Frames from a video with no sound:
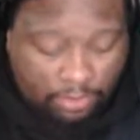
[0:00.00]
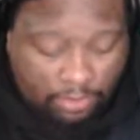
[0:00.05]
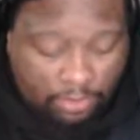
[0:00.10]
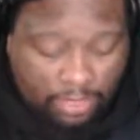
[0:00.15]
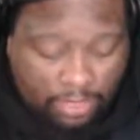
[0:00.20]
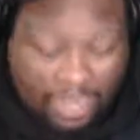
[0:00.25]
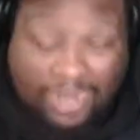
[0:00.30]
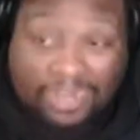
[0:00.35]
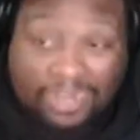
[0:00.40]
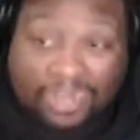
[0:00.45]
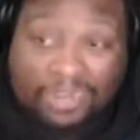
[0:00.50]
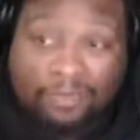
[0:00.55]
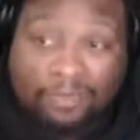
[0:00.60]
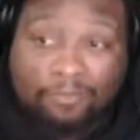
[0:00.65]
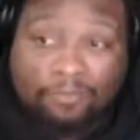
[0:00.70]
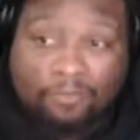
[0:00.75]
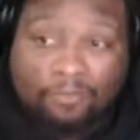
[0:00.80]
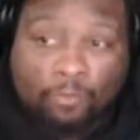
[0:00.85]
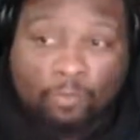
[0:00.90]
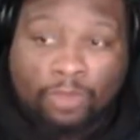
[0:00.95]
I didn't
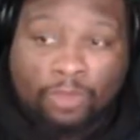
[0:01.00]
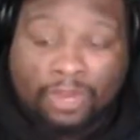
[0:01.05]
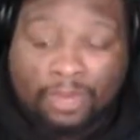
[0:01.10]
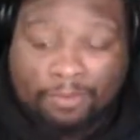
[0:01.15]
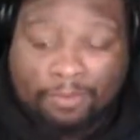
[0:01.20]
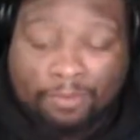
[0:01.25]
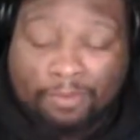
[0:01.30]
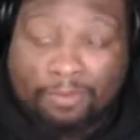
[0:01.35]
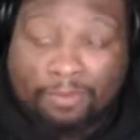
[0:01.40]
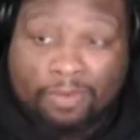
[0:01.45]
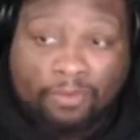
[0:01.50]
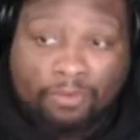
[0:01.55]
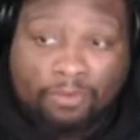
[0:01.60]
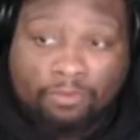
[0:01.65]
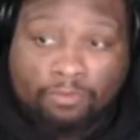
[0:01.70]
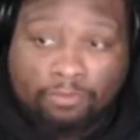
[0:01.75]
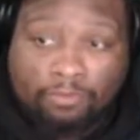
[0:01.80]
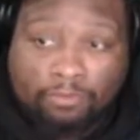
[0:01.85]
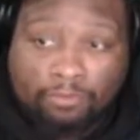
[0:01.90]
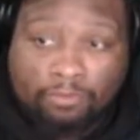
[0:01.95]
want to promote
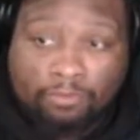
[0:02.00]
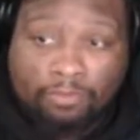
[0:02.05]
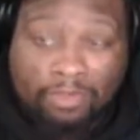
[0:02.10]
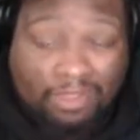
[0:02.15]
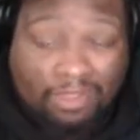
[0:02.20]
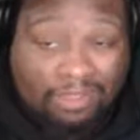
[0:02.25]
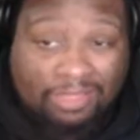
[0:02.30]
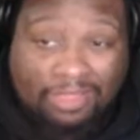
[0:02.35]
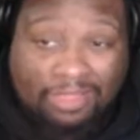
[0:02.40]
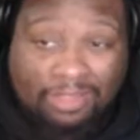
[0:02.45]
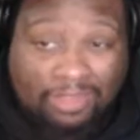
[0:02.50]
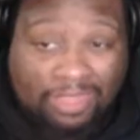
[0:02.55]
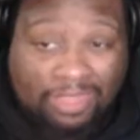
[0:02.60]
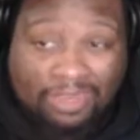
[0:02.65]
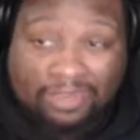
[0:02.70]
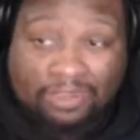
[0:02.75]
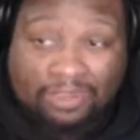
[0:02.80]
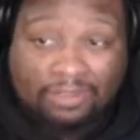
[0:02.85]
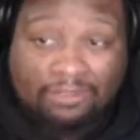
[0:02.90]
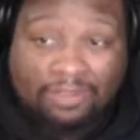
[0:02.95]
anything
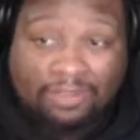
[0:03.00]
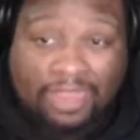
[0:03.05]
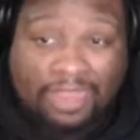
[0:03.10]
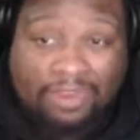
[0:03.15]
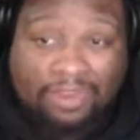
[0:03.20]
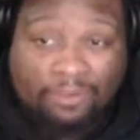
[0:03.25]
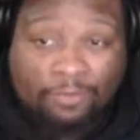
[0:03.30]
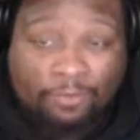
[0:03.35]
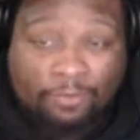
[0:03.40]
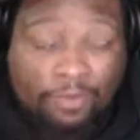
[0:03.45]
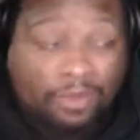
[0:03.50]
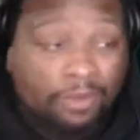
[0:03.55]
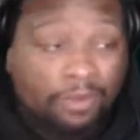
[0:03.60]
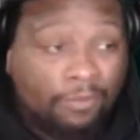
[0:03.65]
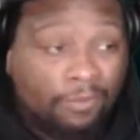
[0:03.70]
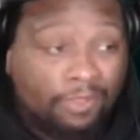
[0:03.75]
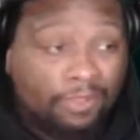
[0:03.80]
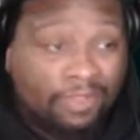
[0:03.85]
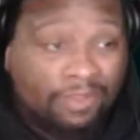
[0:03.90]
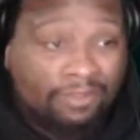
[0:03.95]
like this. I just wanted to
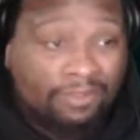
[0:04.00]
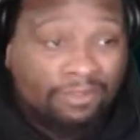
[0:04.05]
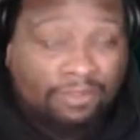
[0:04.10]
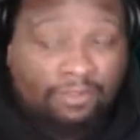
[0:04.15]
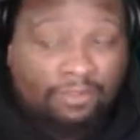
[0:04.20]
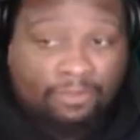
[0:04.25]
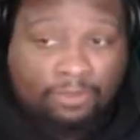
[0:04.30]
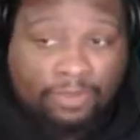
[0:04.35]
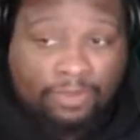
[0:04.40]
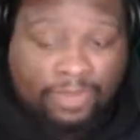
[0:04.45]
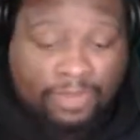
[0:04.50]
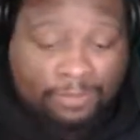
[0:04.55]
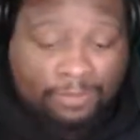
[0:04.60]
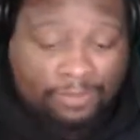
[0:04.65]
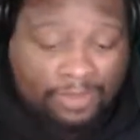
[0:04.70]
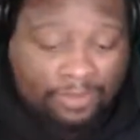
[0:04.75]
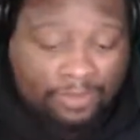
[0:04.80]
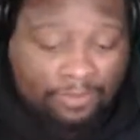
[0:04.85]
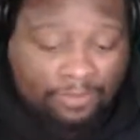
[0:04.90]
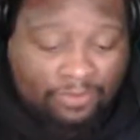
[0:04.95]
release this so I could
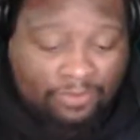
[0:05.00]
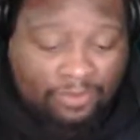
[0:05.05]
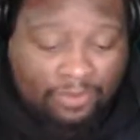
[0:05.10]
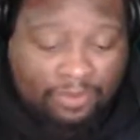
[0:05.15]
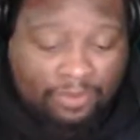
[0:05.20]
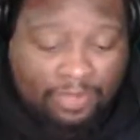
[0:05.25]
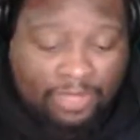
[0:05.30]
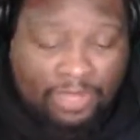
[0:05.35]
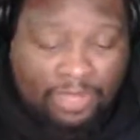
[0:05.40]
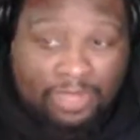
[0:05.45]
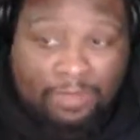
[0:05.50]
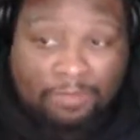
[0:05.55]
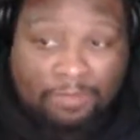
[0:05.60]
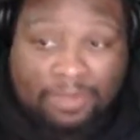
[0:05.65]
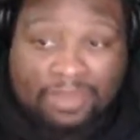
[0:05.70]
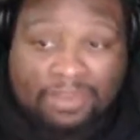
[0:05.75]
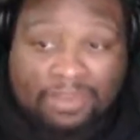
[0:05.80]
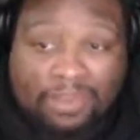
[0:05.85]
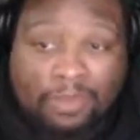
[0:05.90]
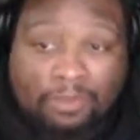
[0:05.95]
be able to
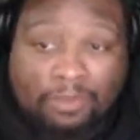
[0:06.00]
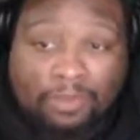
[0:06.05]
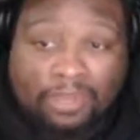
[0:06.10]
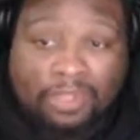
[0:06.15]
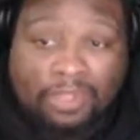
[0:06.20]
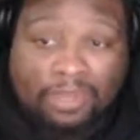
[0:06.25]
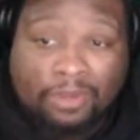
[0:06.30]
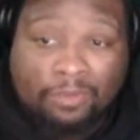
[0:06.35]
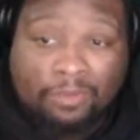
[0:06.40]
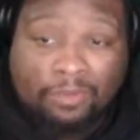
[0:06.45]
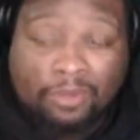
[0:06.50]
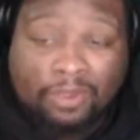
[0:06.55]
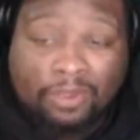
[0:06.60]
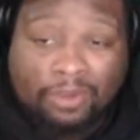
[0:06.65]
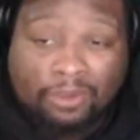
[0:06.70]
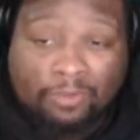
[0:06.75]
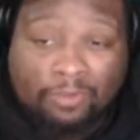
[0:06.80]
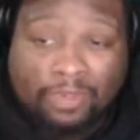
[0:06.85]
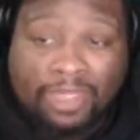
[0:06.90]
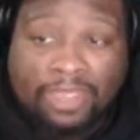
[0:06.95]
be done with it and walk
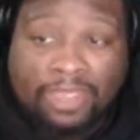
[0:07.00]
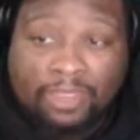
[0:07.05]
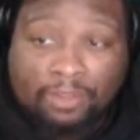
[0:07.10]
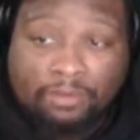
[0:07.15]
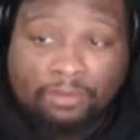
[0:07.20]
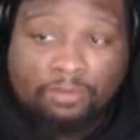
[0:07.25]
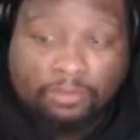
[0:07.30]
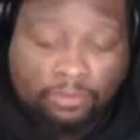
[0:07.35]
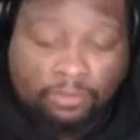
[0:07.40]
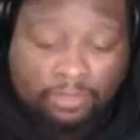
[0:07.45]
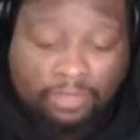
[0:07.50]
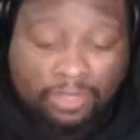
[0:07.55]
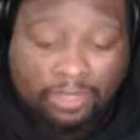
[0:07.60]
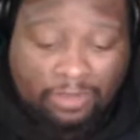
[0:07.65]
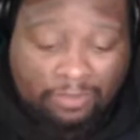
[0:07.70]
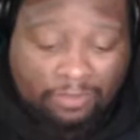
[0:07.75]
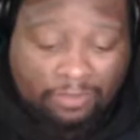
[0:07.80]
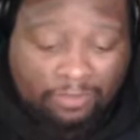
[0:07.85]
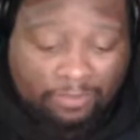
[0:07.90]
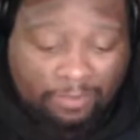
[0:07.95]
away and
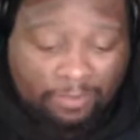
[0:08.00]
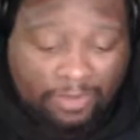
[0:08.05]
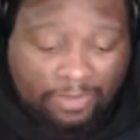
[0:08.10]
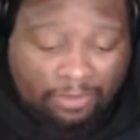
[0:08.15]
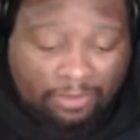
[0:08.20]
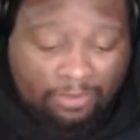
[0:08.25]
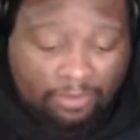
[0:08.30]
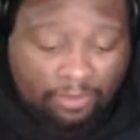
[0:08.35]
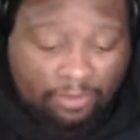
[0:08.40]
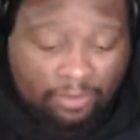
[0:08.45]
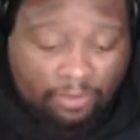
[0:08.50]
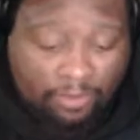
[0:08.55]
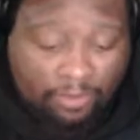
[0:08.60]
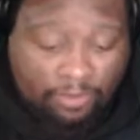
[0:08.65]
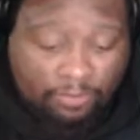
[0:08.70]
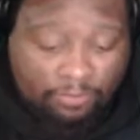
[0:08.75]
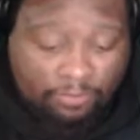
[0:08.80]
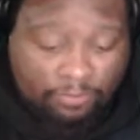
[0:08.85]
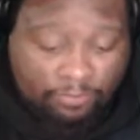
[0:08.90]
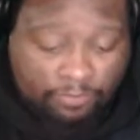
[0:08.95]
just be, you
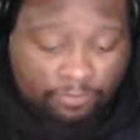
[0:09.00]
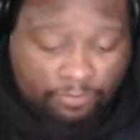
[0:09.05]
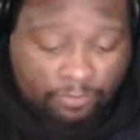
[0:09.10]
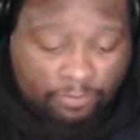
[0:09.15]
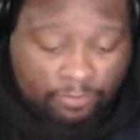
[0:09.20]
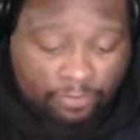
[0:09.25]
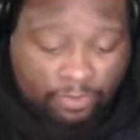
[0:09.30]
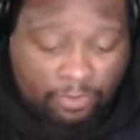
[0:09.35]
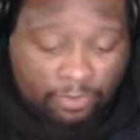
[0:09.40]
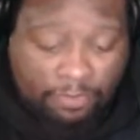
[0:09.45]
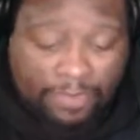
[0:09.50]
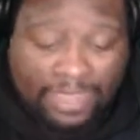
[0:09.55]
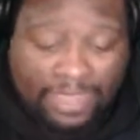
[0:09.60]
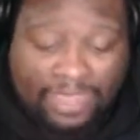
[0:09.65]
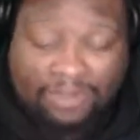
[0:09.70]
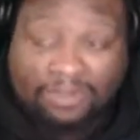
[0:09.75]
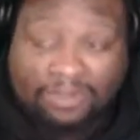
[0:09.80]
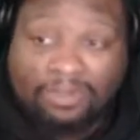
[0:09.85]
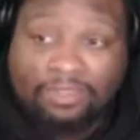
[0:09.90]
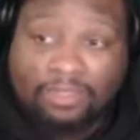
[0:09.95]
know, go
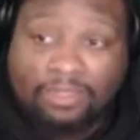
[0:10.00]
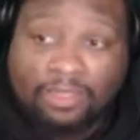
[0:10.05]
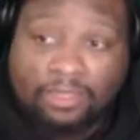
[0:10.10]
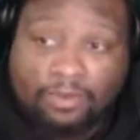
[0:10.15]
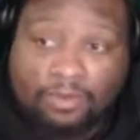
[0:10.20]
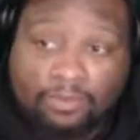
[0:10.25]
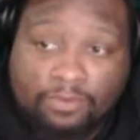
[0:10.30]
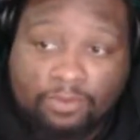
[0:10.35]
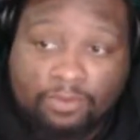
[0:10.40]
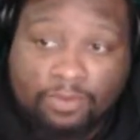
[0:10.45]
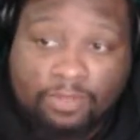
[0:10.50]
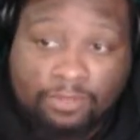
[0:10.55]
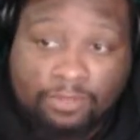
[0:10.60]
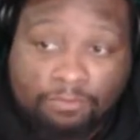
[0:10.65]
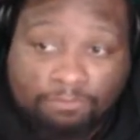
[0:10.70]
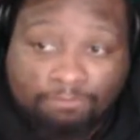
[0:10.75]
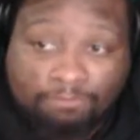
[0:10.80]
back to things. Um,